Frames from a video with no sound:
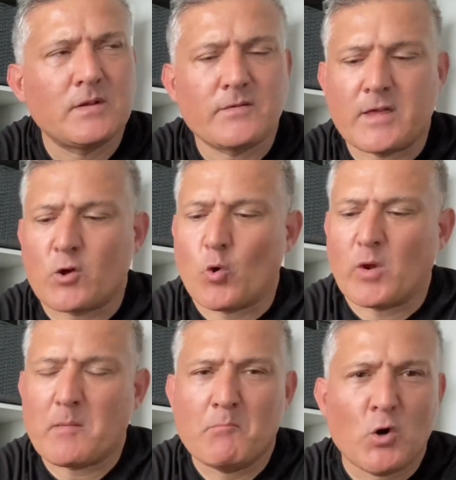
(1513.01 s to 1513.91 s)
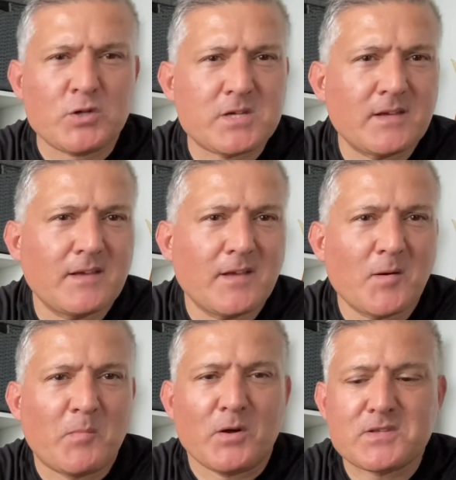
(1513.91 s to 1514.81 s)
They call it mud,
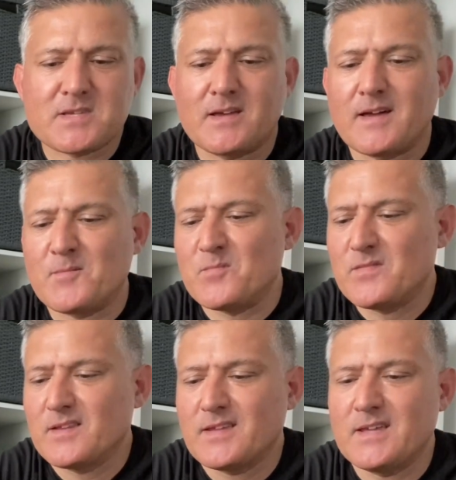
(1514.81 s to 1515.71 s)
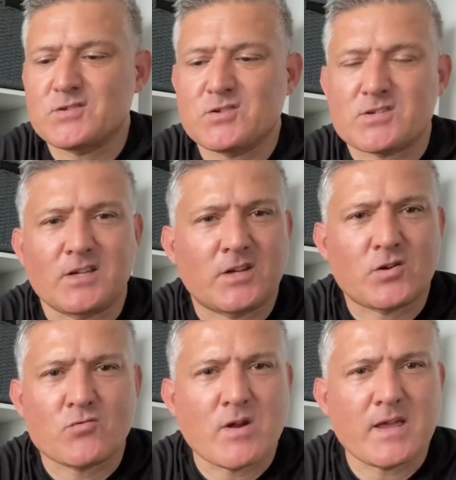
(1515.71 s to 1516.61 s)
but it's just a
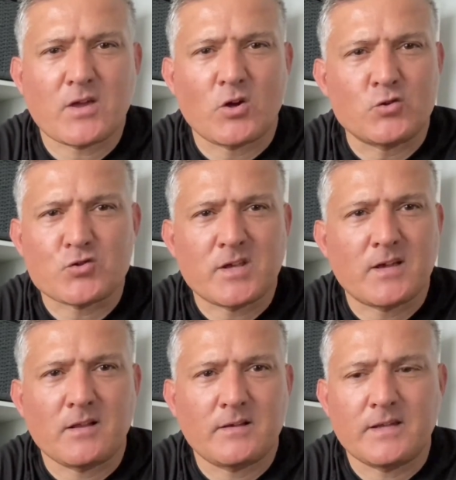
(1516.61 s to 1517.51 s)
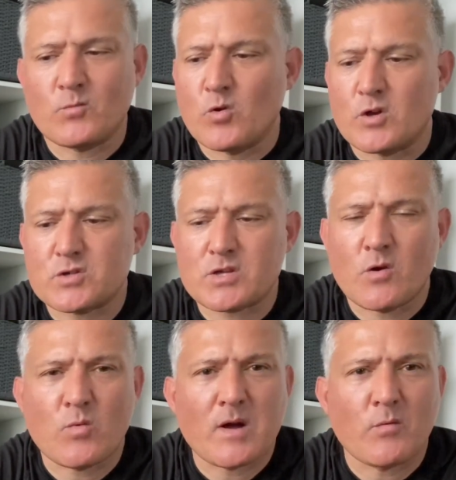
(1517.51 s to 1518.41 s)
great country colour, and it works so
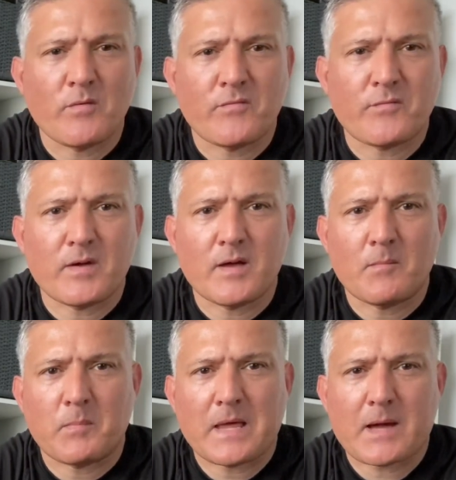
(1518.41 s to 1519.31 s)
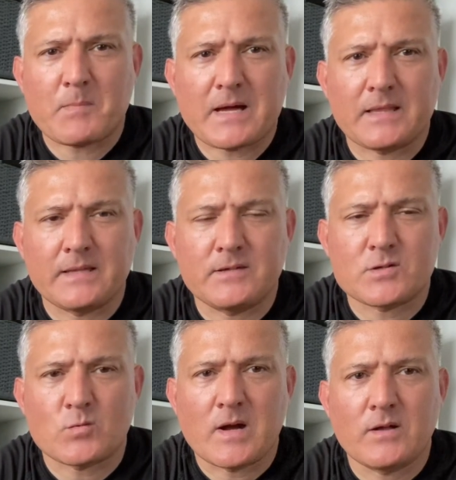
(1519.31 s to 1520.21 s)
well with black panelling as
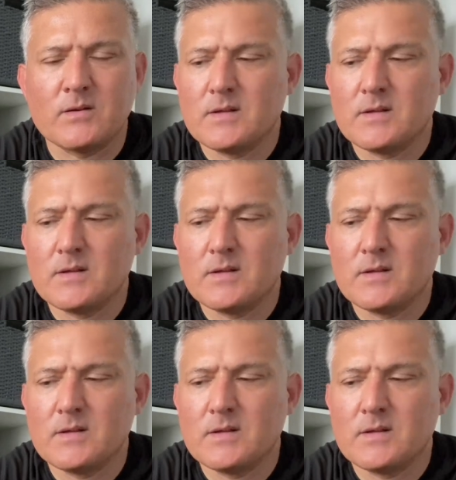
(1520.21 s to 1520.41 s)
well.